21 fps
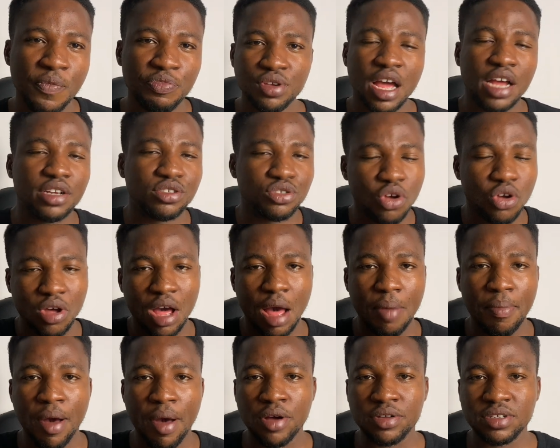You can
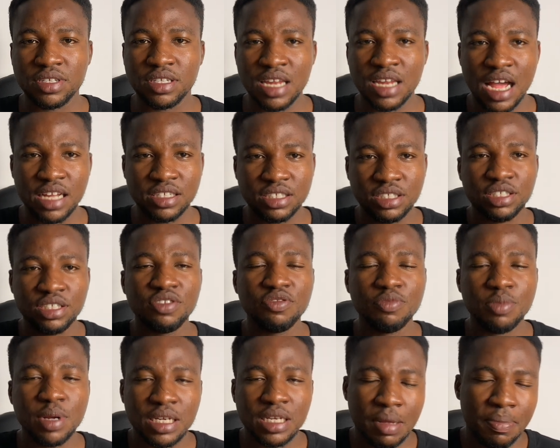talk about the
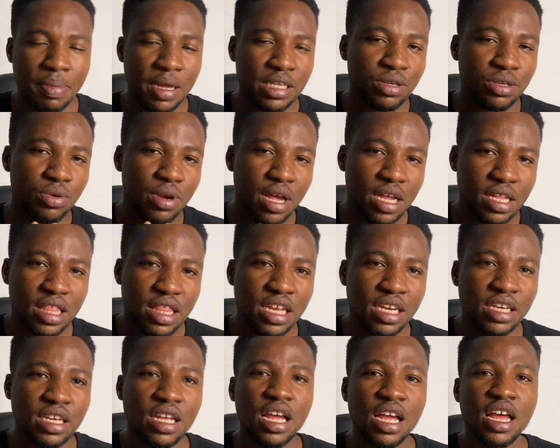achievement, the particular
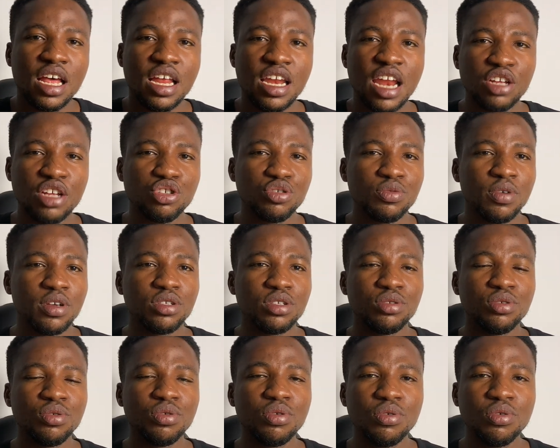thing that you were
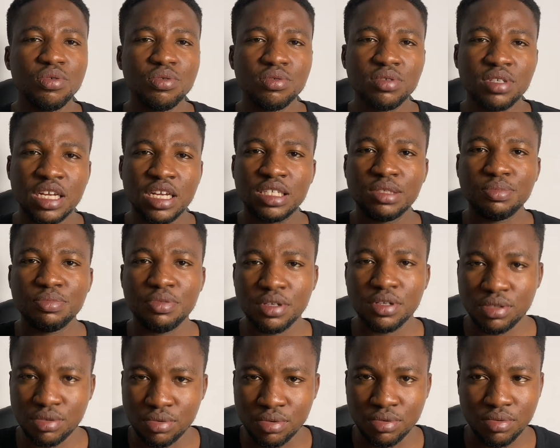so
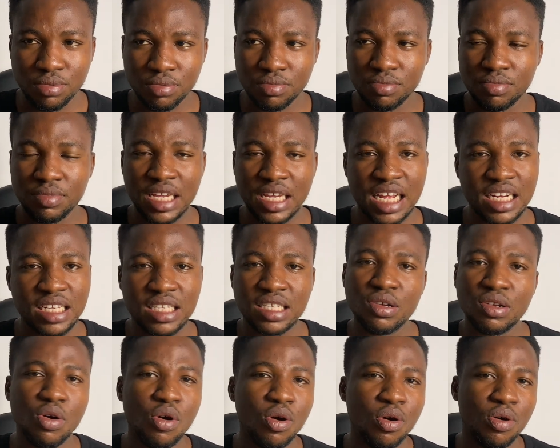desperate to
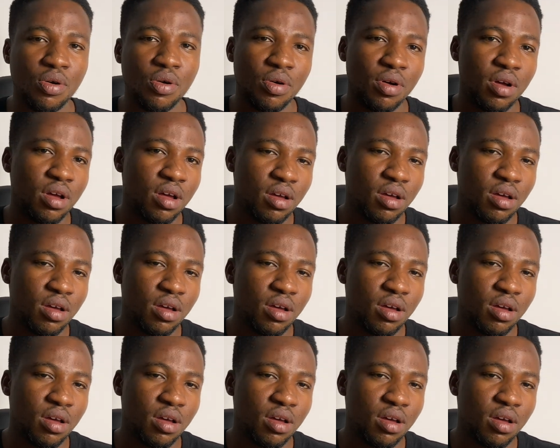get, or